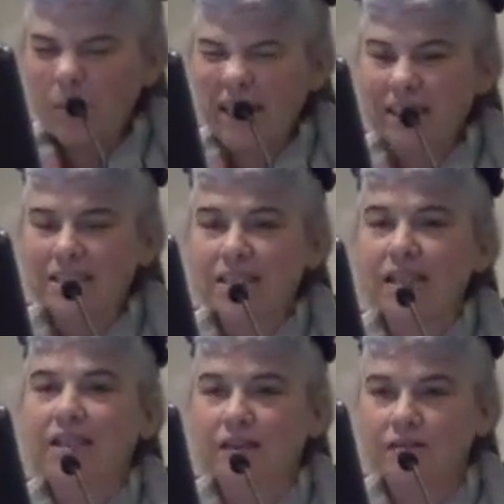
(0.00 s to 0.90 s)
but it is
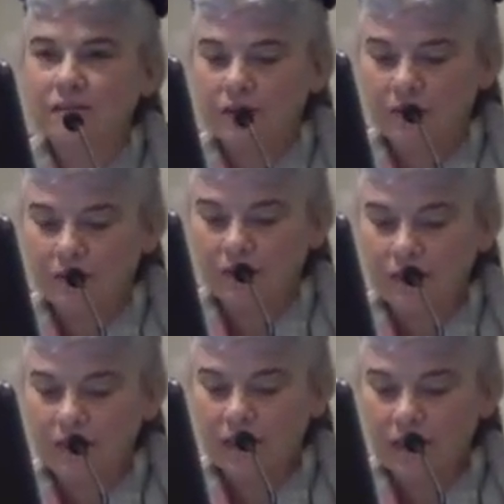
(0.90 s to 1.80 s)
a gift
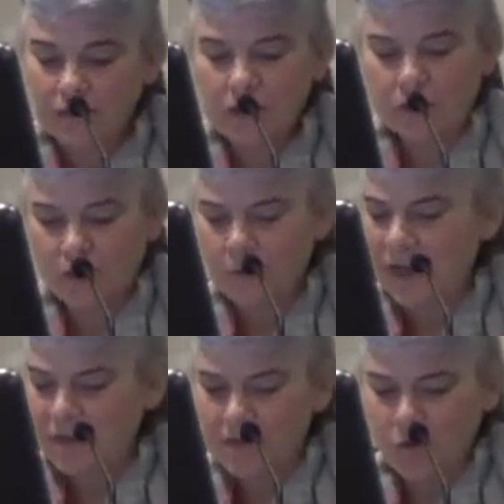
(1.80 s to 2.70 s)
given to me
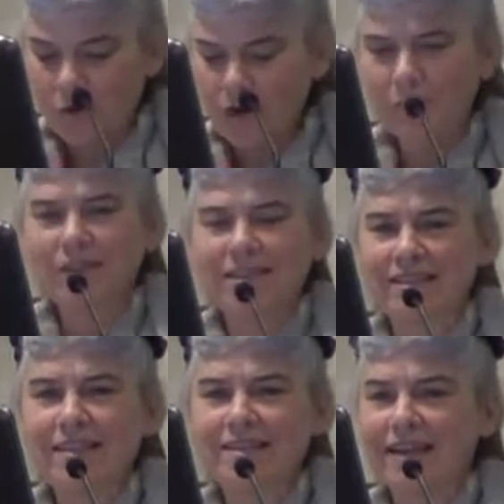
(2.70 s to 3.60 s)
by this horrible
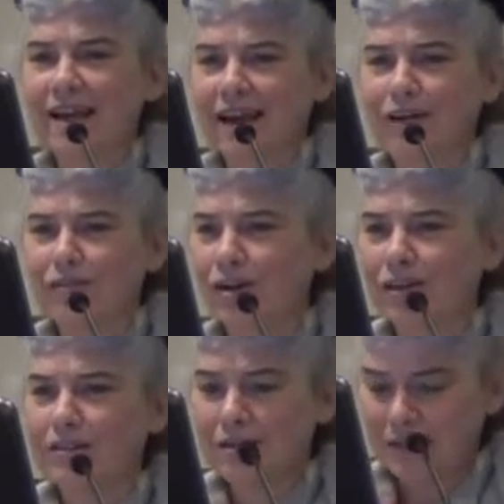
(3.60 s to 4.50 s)
disease I have
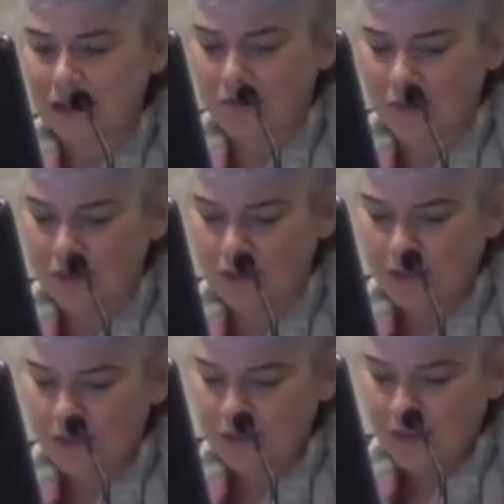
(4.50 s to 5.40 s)
called Alzheimer's.
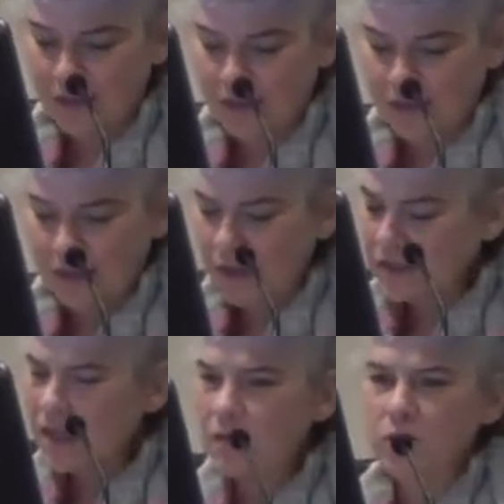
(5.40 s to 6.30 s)

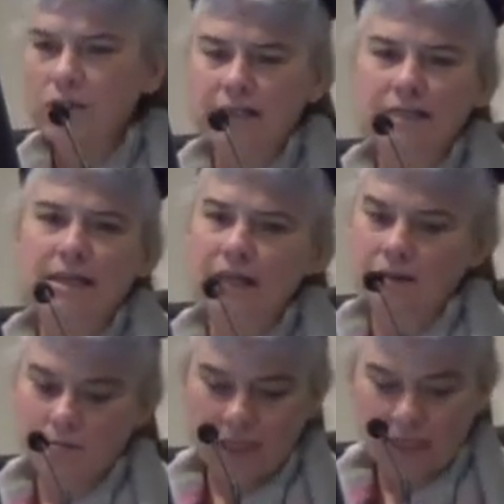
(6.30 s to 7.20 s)
Alzheimer's has
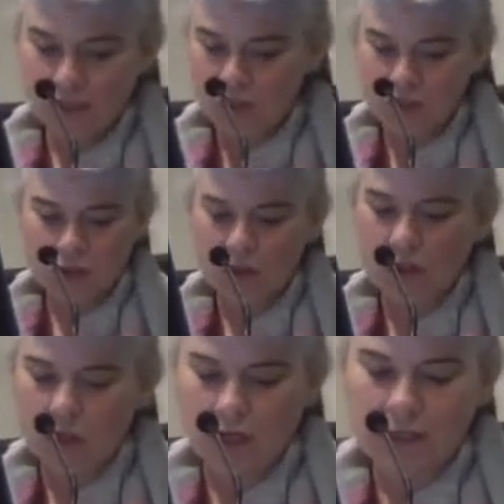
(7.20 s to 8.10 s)
taken me to the
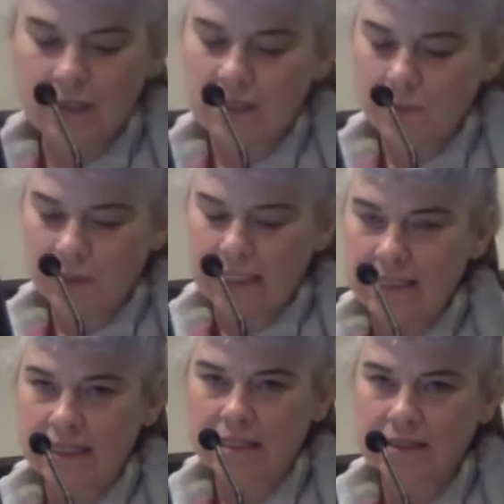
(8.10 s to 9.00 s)
darkest
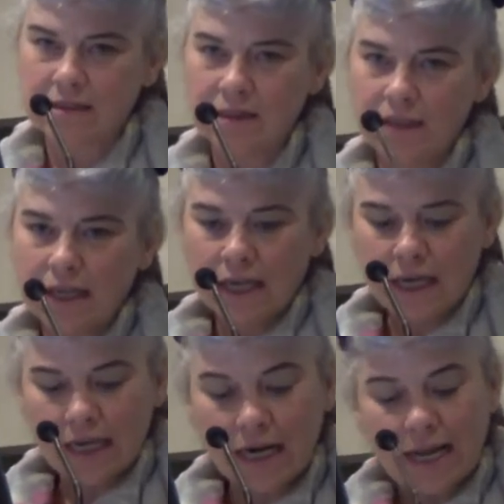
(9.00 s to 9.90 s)
places,
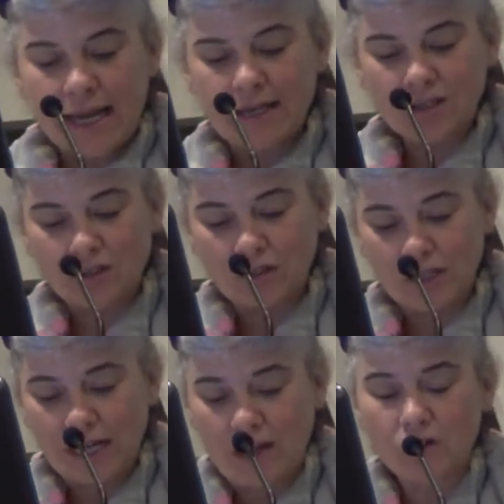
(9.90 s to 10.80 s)
and I had to
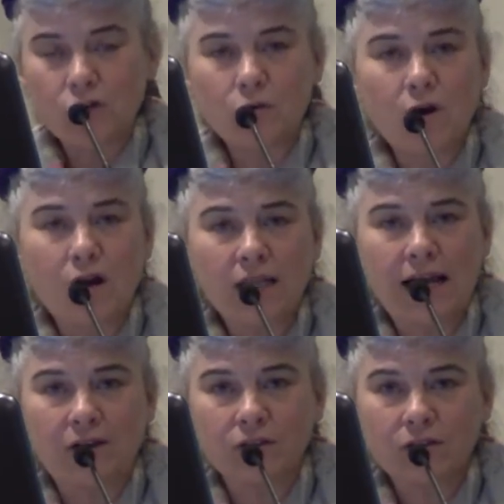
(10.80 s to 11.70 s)
learn how to crawl
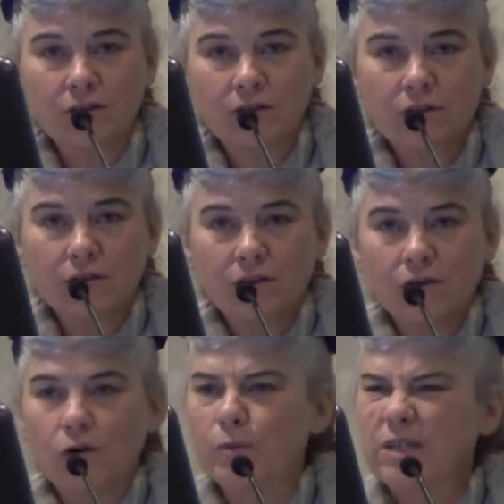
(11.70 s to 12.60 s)
out
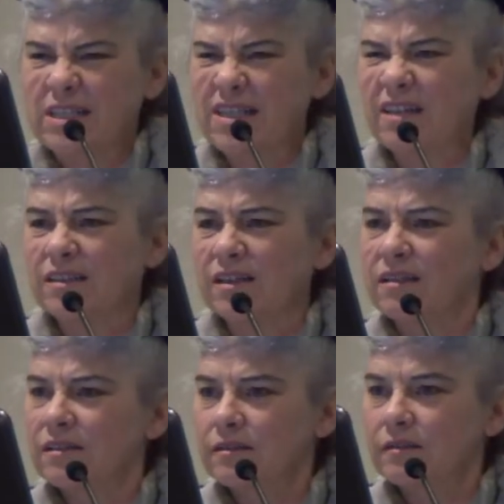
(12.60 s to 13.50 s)
or be stuck
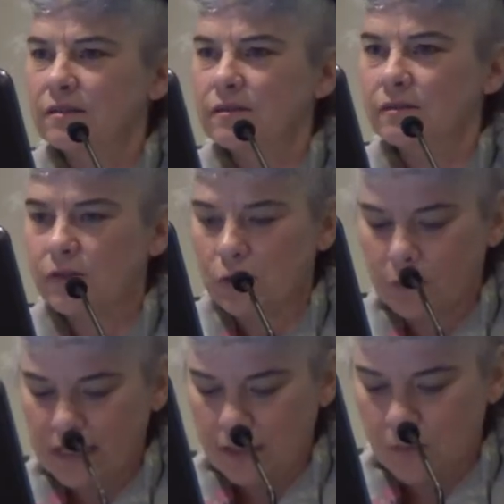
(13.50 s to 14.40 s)
there for the
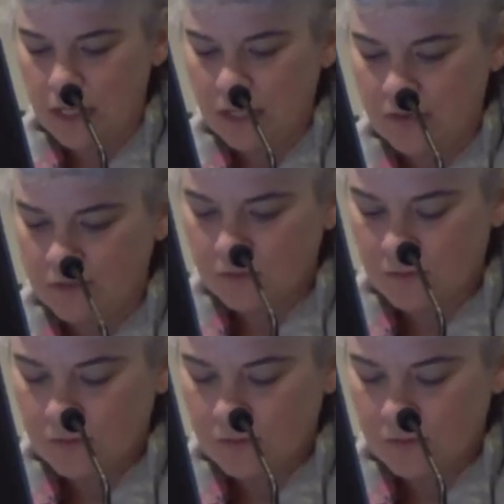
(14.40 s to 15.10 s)
rest of my life.